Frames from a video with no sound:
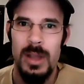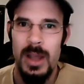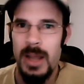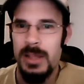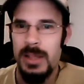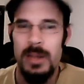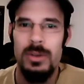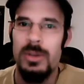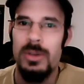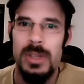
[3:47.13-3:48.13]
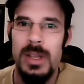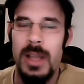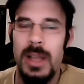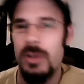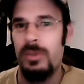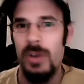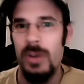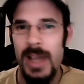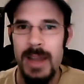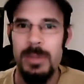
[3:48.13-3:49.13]
And I say kudos to Nintendo for
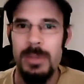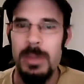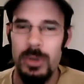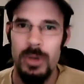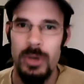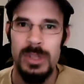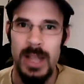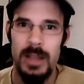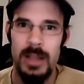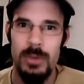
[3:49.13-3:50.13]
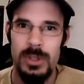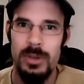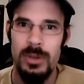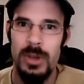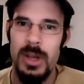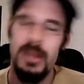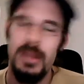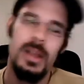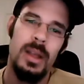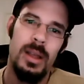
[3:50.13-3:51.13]
letting people know exactly what's going on.
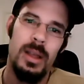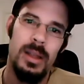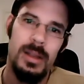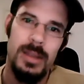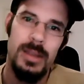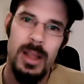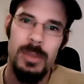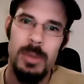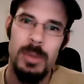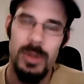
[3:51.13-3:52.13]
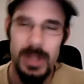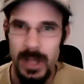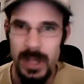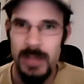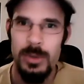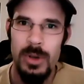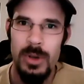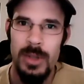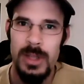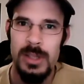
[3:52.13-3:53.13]
Telling people, yes, we
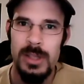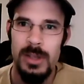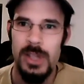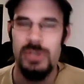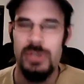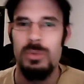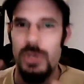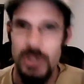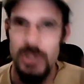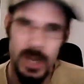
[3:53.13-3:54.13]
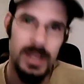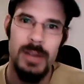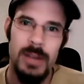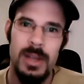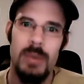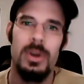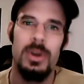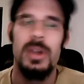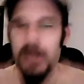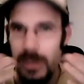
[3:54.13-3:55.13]
know that these are the issues. We're shutting down the network,